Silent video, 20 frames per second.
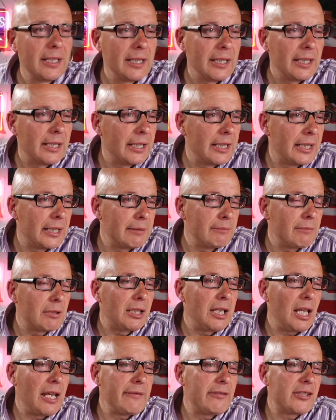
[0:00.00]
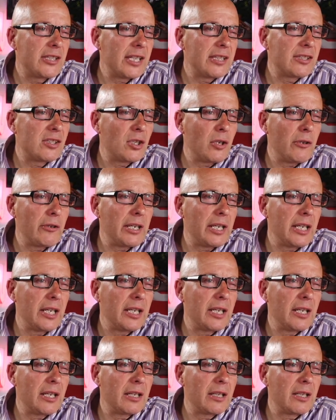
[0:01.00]
Clive says, sorry to
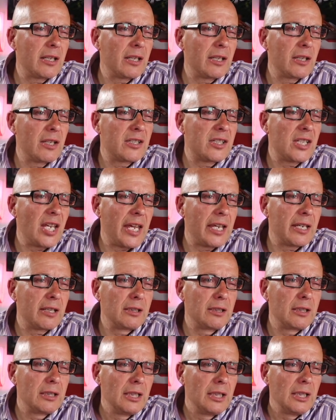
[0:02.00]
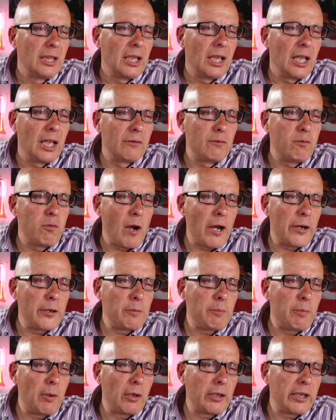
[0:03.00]
hear the tale of woe,
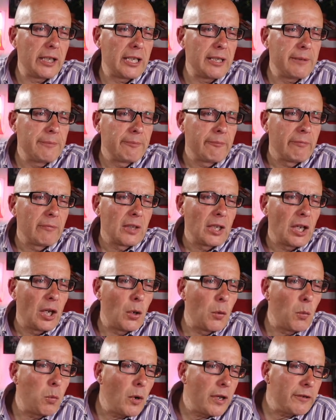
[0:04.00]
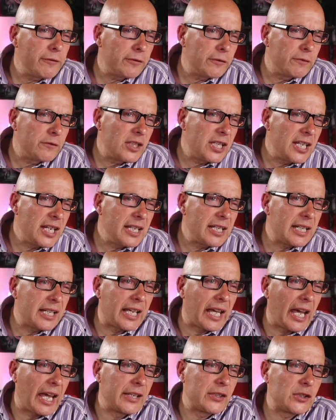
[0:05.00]
Bonnie. A whiff of tear
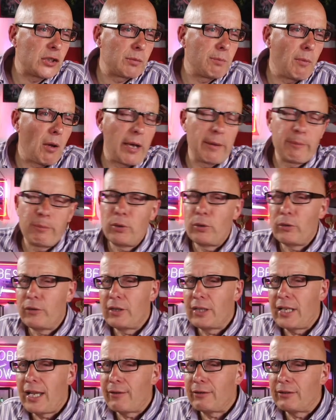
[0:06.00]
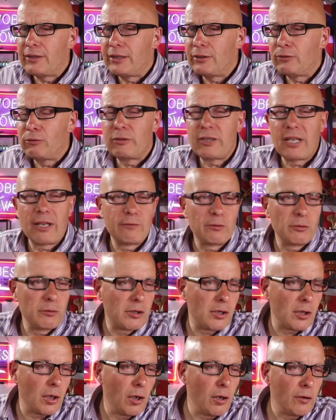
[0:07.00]
gas might put the little
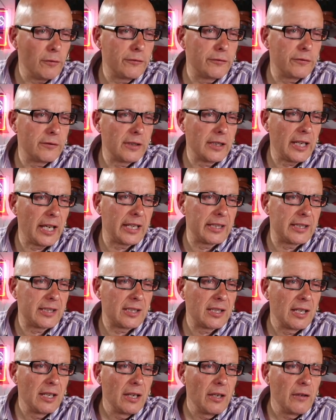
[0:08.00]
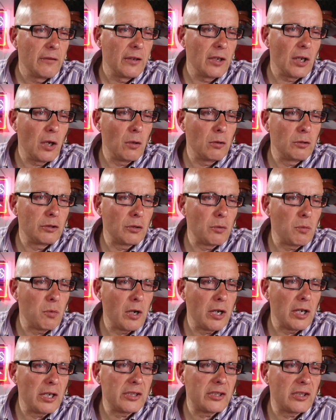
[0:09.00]
devils off. Yes, the old are
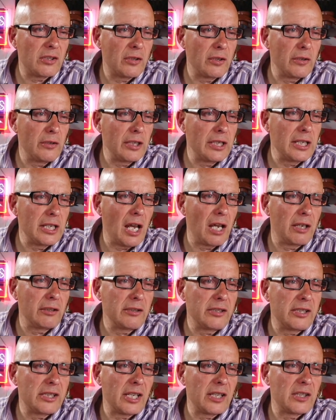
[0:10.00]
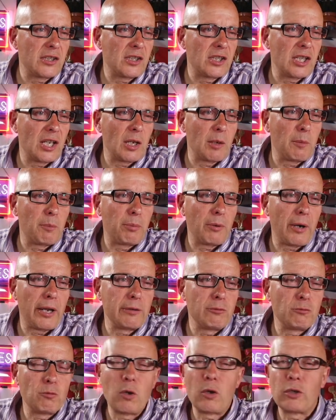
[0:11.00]
worse than the young, says
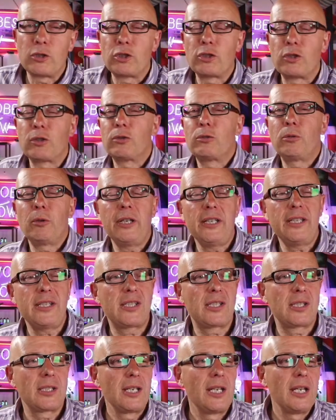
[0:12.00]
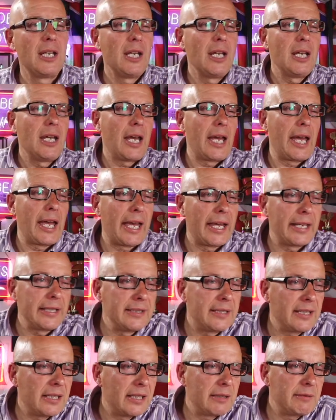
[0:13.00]
brainwashed Chris.
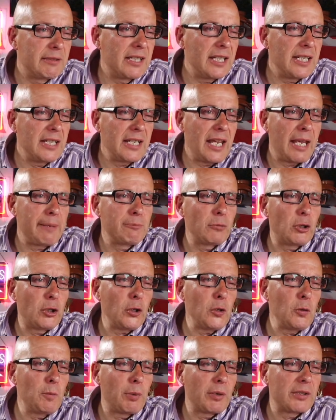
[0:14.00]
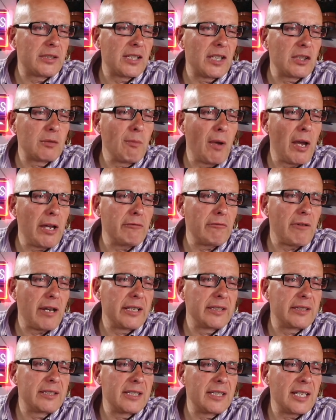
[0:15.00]
And Dean M. Cooper says, my
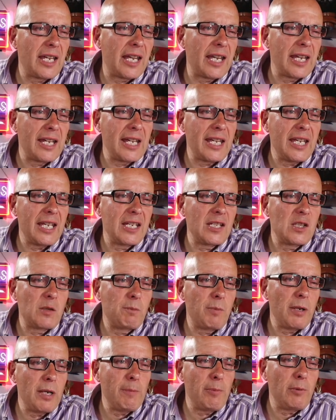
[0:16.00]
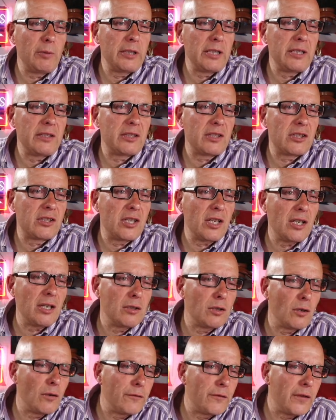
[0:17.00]
rant today is people need to
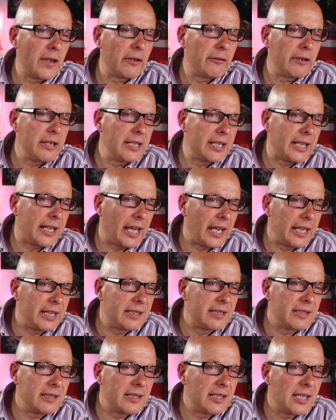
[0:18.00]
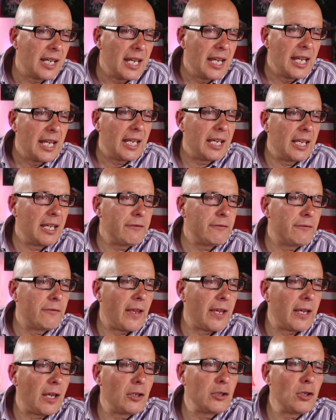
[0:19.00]
turn off their indicators if
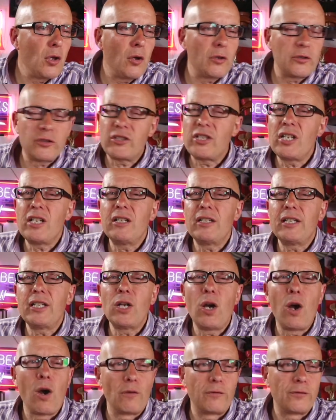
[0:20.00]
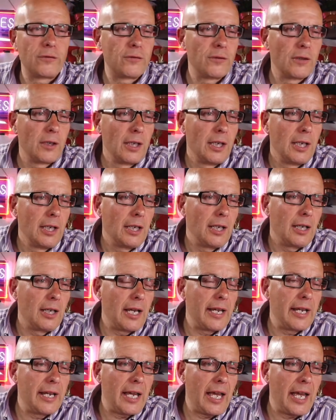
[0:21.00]
they are not turning off.
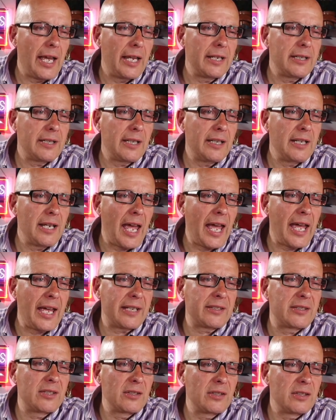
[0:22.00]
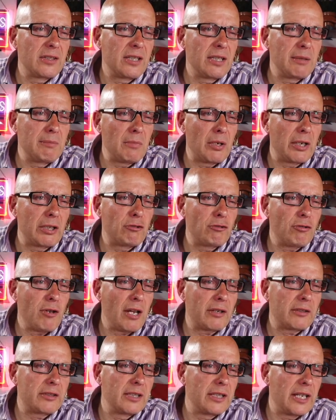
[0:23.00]
I had an accident in my
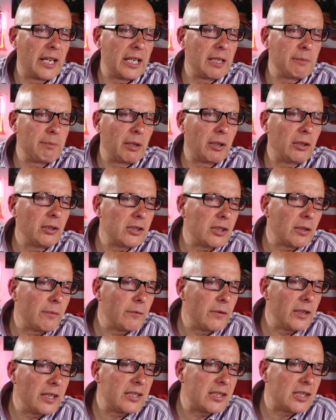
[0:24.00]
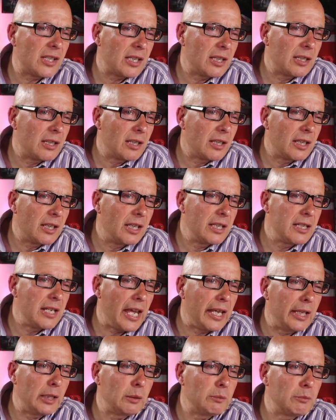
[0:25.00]
truck today because of this in
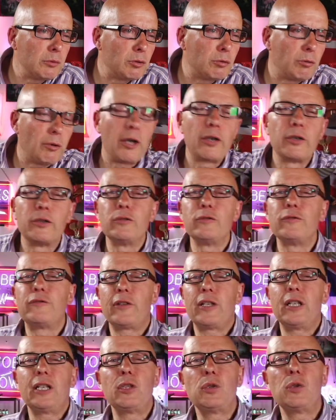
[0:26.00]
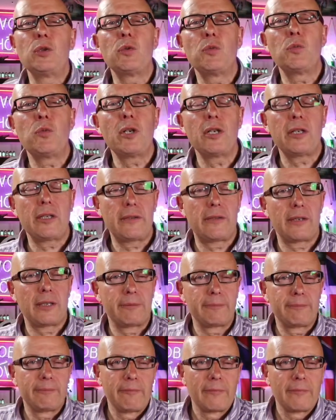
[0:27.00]
Elm Grove in Worthing.